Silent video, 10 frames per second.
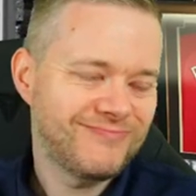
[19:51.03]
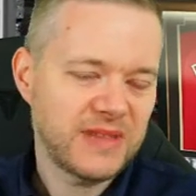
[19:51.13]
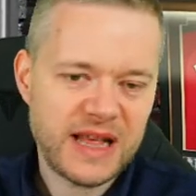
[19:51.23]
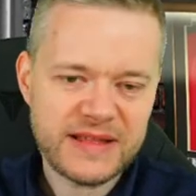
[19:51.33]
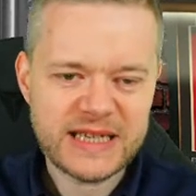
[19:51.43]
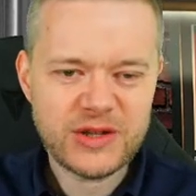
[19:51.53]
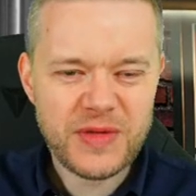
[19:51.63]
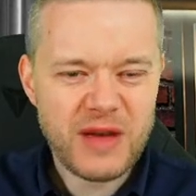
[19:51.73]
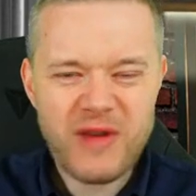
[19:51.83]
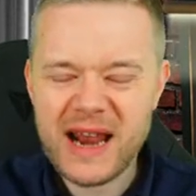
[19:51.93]
there's
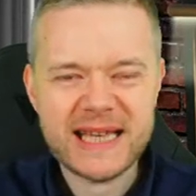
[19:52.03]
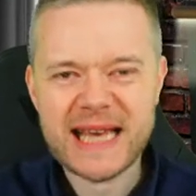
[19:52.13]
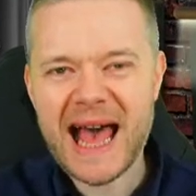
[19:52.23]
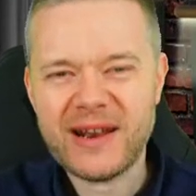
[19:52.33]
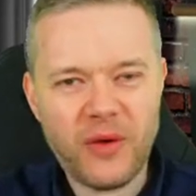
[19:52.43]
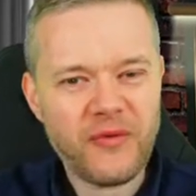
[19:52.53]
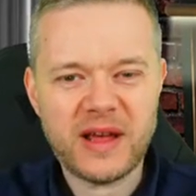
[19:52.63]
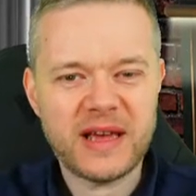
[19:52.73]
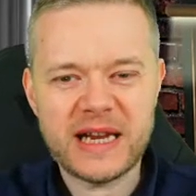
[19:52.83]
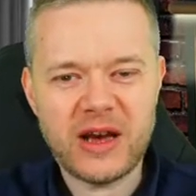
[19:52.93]
nothing really to add on
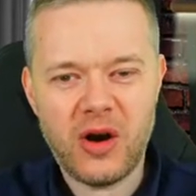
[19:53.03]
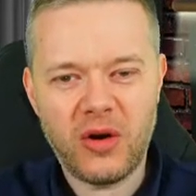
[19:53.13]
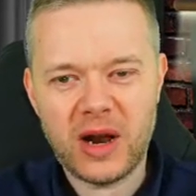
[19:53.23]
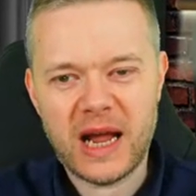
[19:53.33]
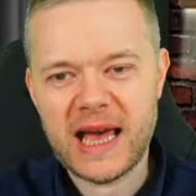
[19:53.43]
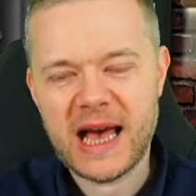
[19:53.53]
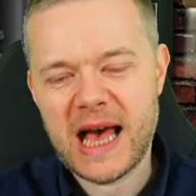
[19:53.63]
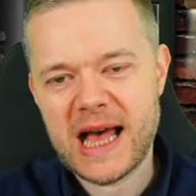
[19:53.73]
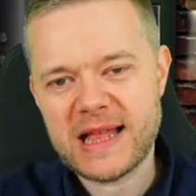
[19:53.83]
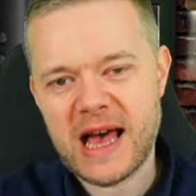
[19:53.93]
Frankie De Jong. Like
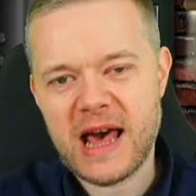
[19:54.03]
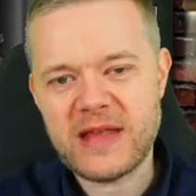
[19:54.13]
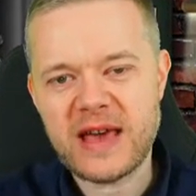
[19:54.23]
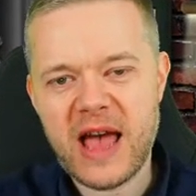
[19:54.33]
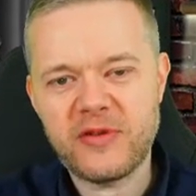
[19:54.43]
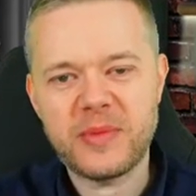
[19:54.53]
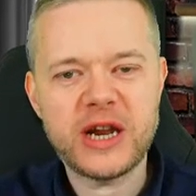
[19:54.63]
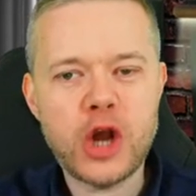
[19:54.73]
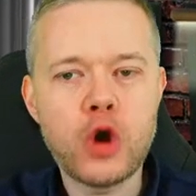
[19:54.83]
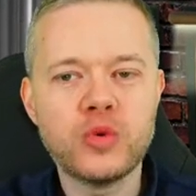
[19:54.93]
I think everybody
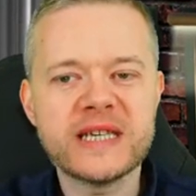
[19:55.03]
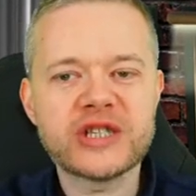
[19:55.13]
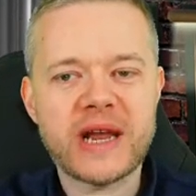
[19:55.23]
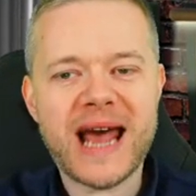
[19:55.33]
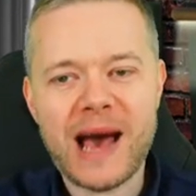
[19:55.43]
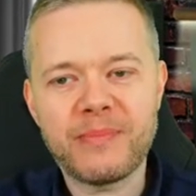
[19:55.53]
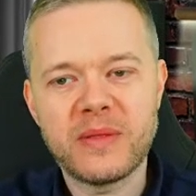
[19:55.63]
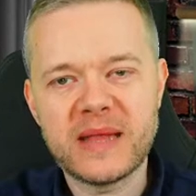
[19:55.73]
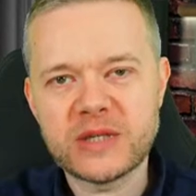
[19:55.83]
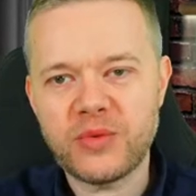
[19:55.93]
knows it's going to
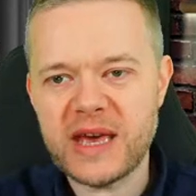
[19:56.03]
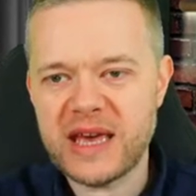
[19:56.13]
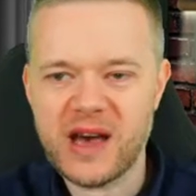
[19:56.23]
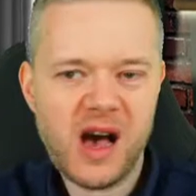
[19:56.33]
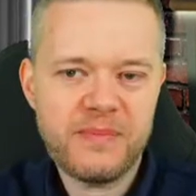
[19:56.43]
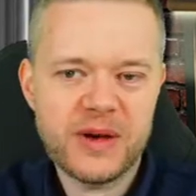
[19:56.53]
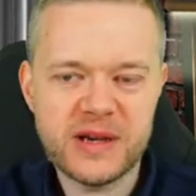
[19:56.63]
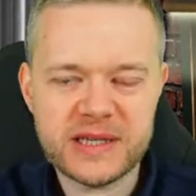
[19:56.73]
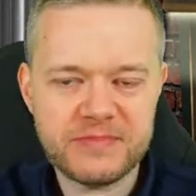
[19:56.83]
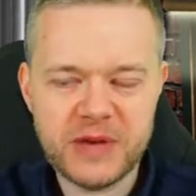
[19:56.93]
happen this week. I
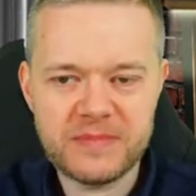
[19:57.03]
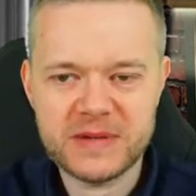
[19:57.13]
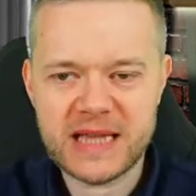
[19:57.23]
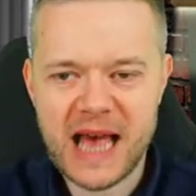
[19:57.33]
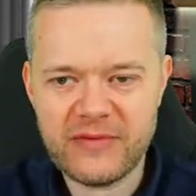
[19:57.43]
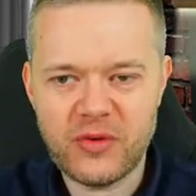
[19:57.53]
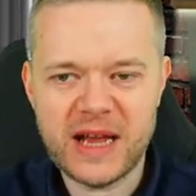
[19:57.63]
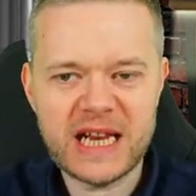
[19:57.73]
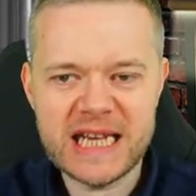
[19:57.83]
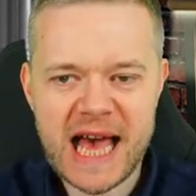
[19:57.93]
pers- purposely haven't
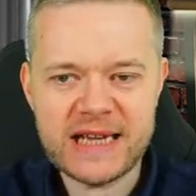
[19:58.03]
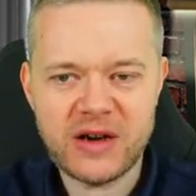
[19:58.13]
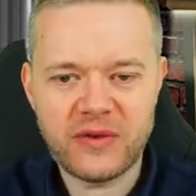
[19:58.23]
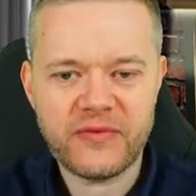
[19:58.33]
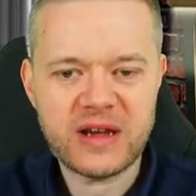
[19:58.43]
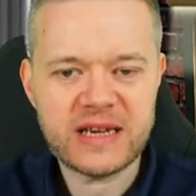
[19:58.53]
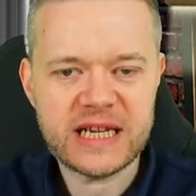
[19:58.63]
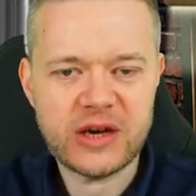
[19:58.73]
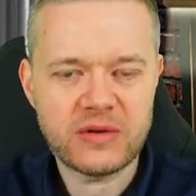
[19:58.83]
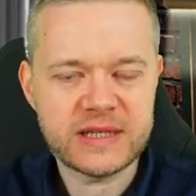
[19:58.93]
really led on Frankie
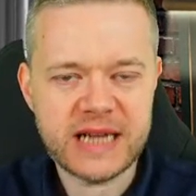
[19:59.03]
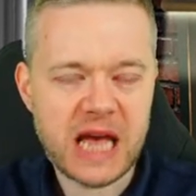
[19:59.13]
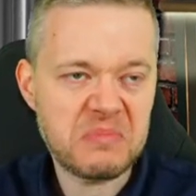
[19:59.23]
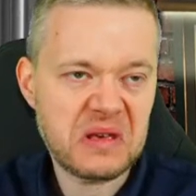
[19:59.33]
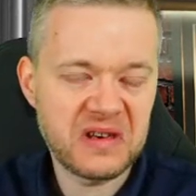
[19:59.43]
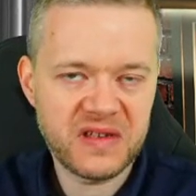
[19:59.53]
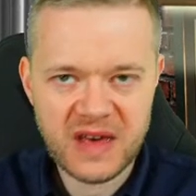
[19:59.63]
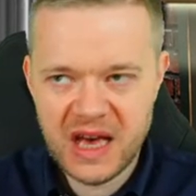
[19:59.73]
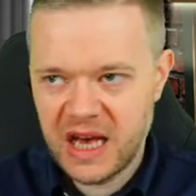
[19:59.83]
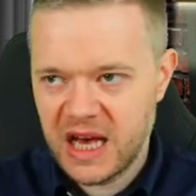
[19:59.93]
De Jong today because
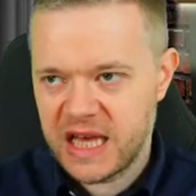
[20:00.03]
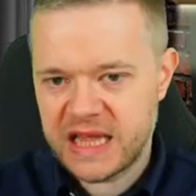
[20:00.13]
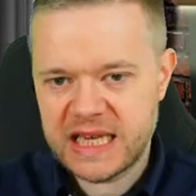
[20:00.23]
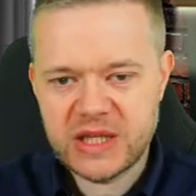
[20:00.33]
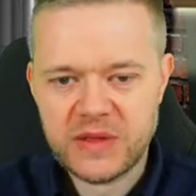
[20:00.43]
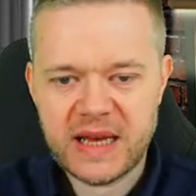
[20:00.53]
there's nothing